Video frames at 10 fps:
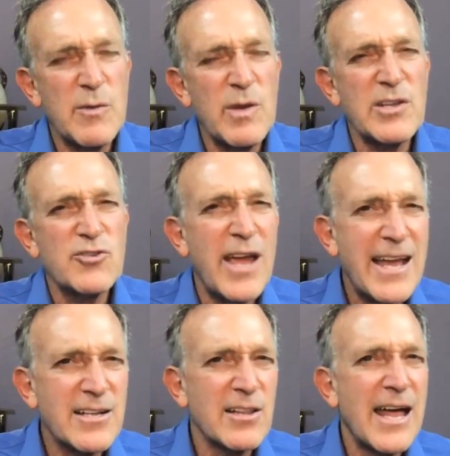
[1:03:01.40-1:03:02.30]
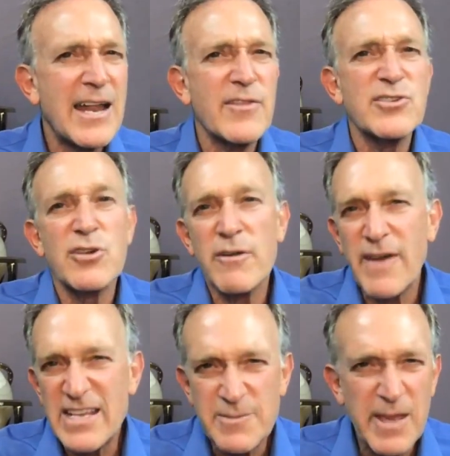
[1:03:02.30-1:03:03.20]
we, we attract a lot of the
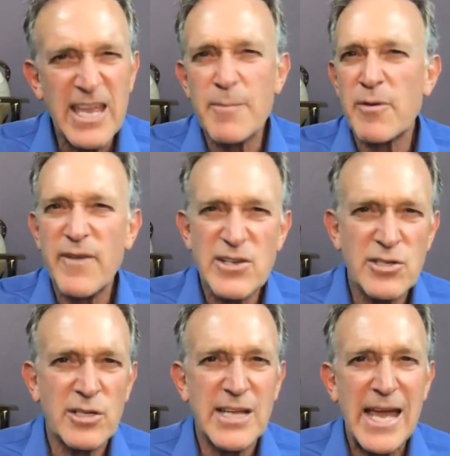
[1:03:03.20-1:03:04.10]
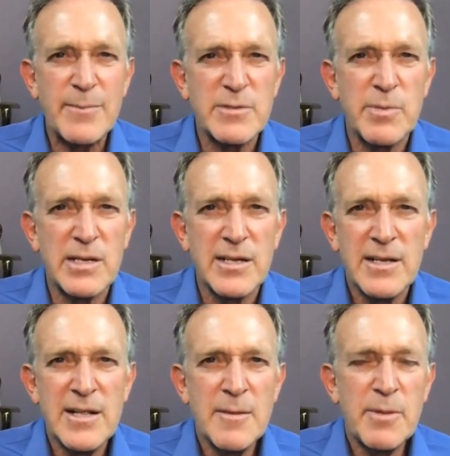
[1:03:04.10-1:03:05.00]
certified speaking professional types, but
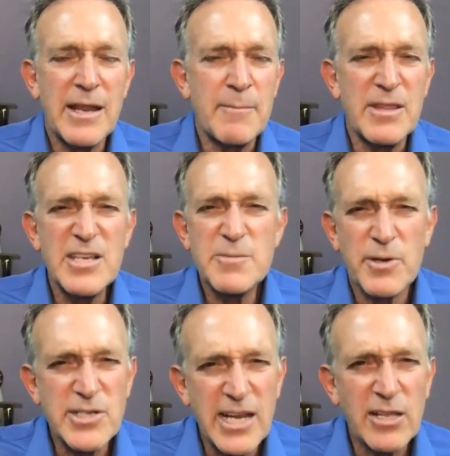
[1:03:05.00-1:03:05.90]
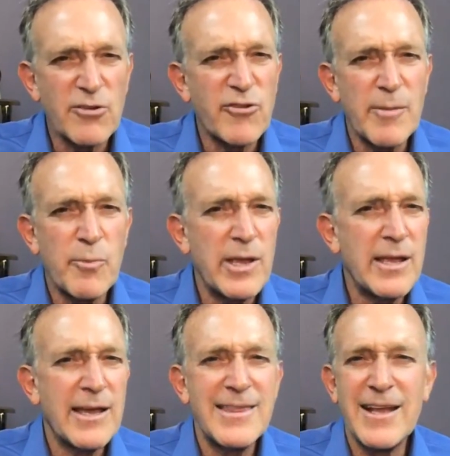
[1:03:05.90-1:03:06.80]
but but this particular trip,
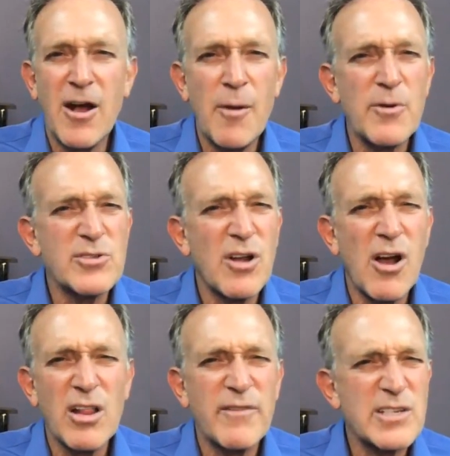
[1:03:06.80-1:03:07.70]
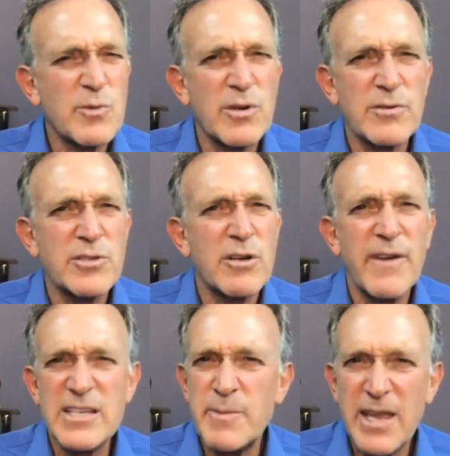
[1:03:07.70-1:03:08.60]
we I think almost all of us were
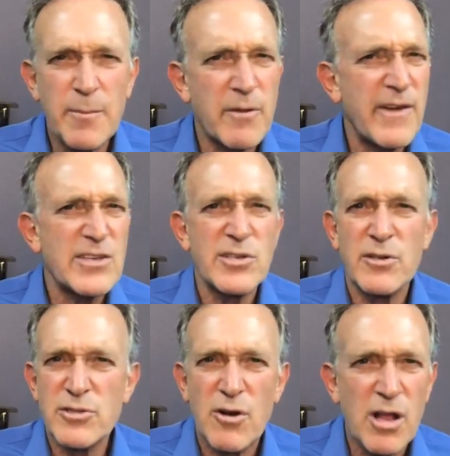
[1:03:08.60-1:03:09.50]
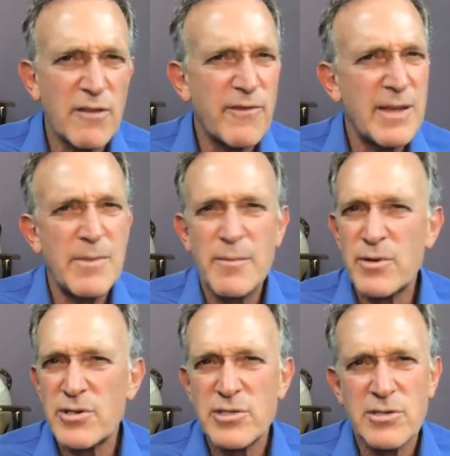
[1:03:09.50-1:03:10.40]
certified speaking professionals or Hall of Fame
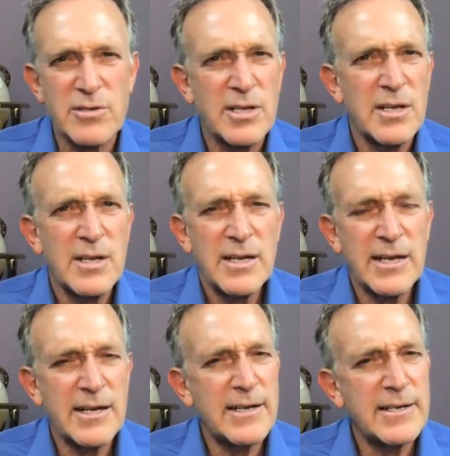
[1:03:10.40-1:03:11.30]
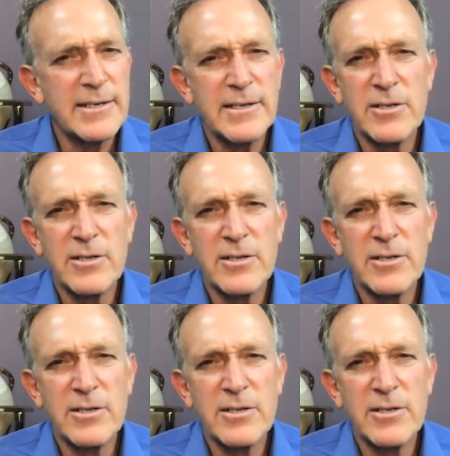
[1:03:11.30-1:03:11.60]
members or. Uh,